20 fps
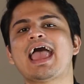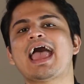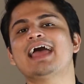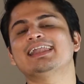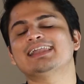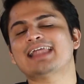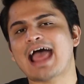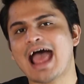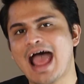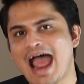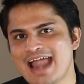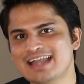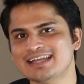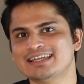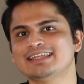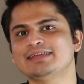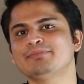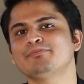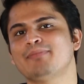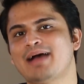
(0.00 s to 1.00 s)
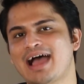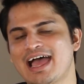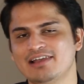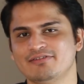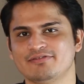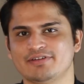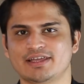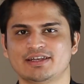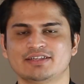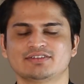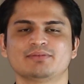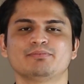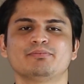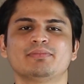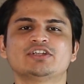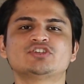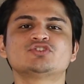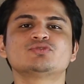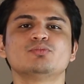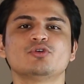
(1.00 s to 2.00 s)
and anti-malware is a
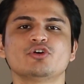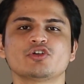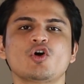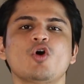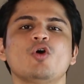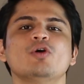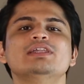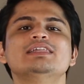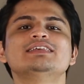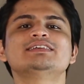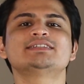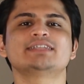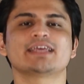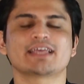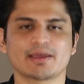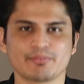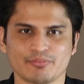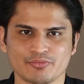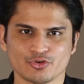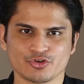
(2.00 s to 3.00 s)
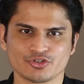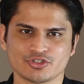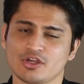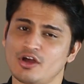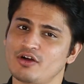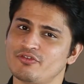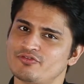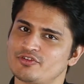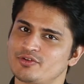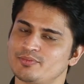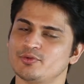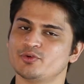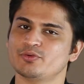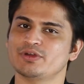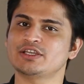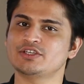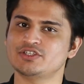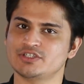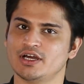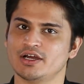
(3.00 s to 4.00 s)
much more holistic approach of
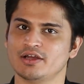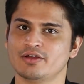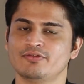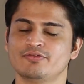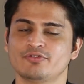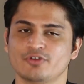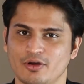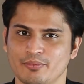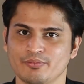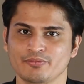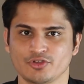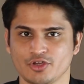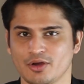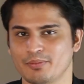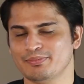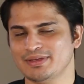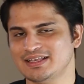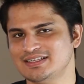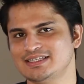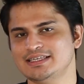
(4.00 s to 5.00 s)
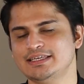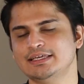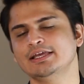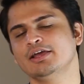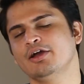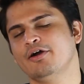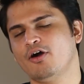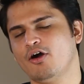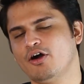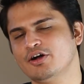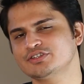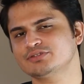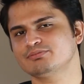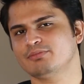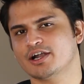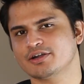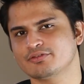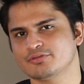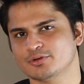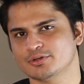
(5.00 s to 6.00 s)
removing junk from your PC or
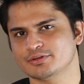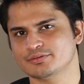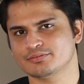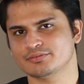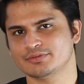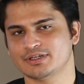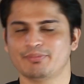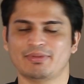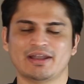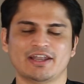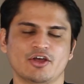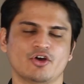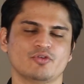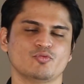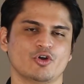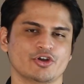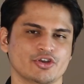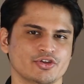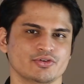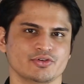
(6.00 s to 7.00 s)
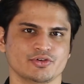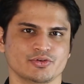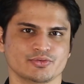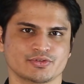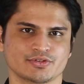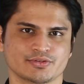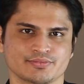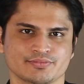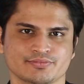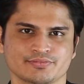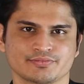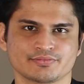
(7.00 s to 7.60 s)
smartphone, depending on what you use.